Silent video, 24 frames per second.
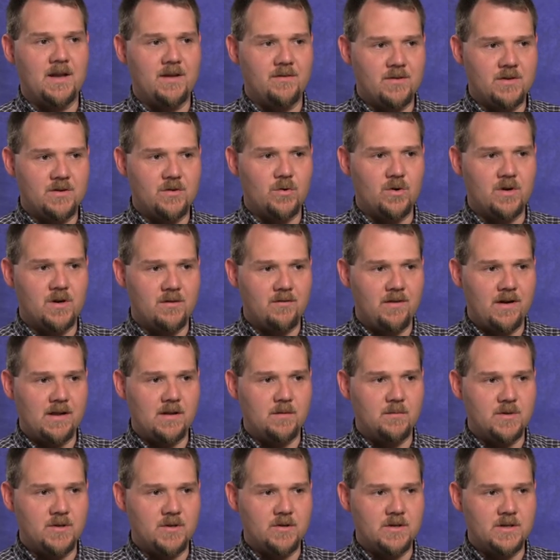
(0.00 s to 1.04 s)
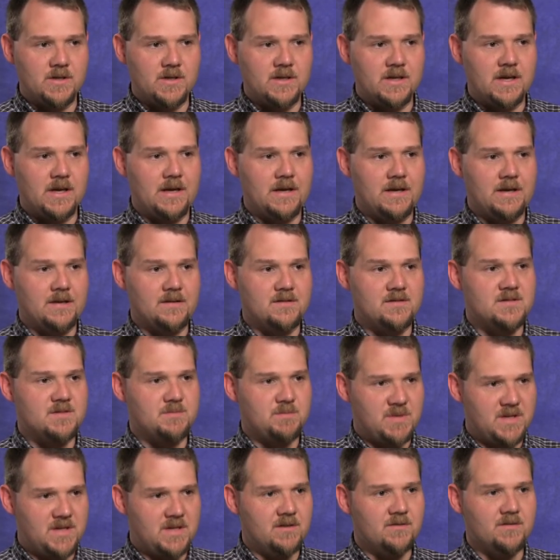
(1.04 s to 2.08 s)
inventory availability and
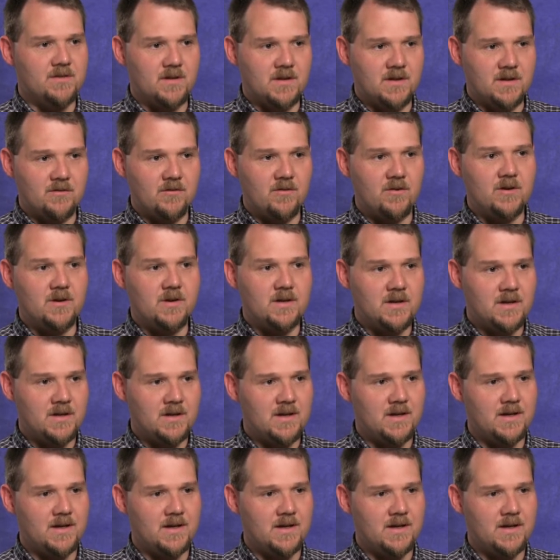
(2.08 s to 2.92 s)
speed of delivery.